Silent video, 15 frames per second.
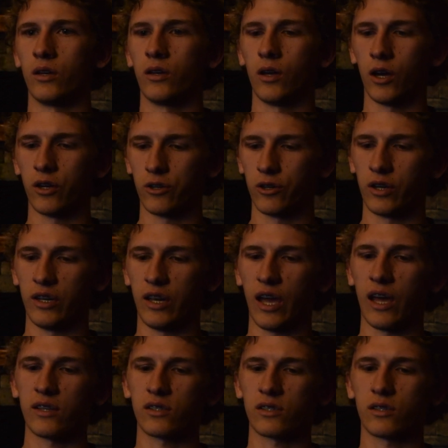under a
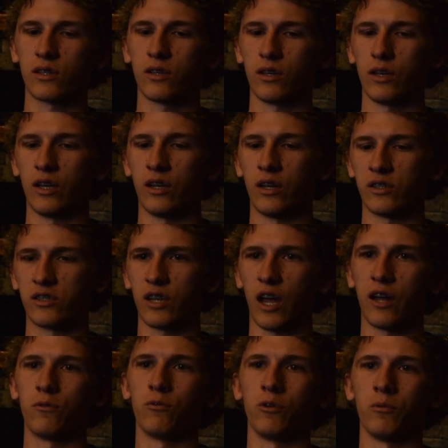desk in a
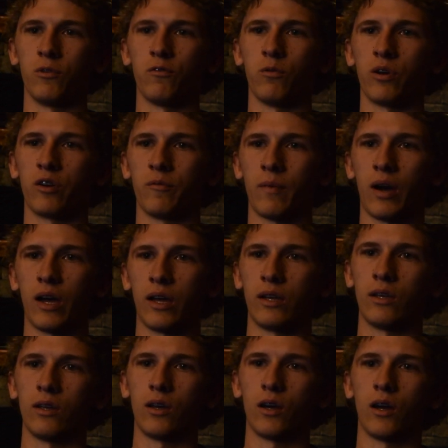side room of one of my